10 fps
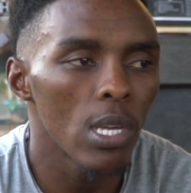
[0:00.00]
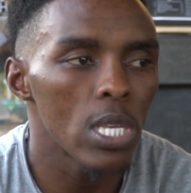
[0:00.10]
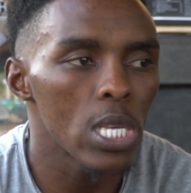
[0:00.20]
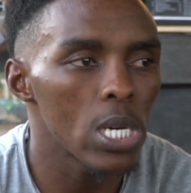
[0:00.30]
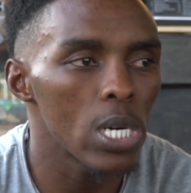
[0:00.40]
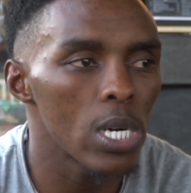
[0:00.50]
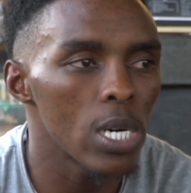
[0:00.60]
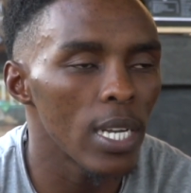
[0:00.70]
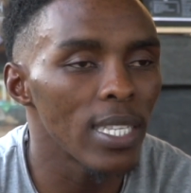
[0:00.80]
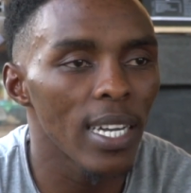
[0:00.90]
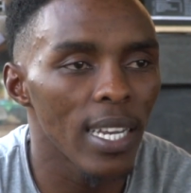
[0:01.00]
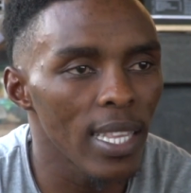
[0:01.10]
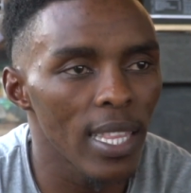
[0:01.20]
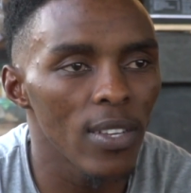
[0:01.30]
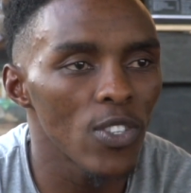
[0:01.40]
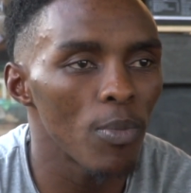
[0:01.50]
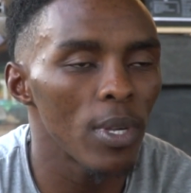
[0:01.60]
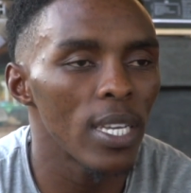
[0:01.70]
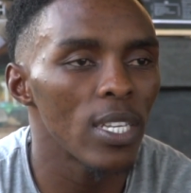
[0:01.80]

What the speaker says: So it's a great thing to me.